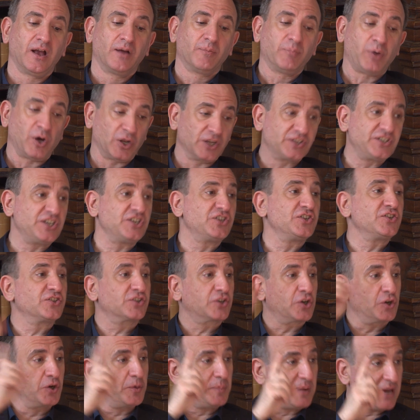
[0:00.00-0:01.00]
politicians
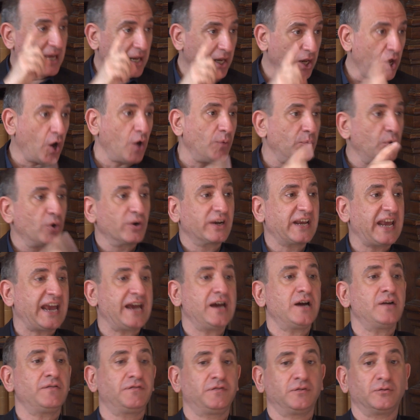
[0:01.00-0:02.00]
are going to be a lot more
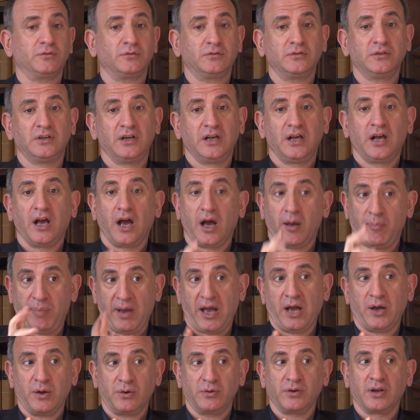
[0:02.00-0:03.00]
careful
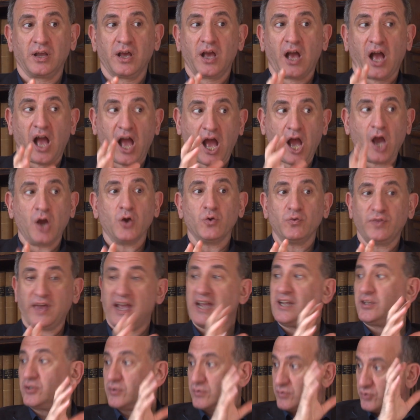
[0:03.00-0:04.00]
about how
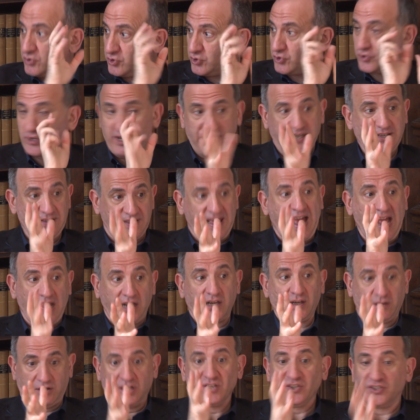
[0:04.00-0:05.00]
they treat that
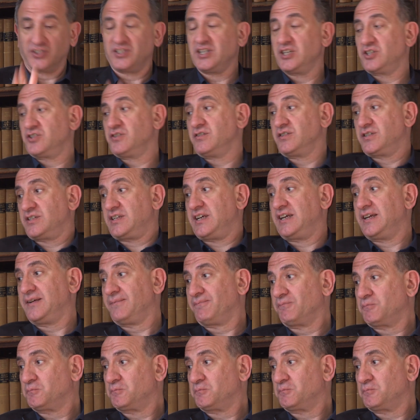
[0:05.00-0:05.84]
constituency.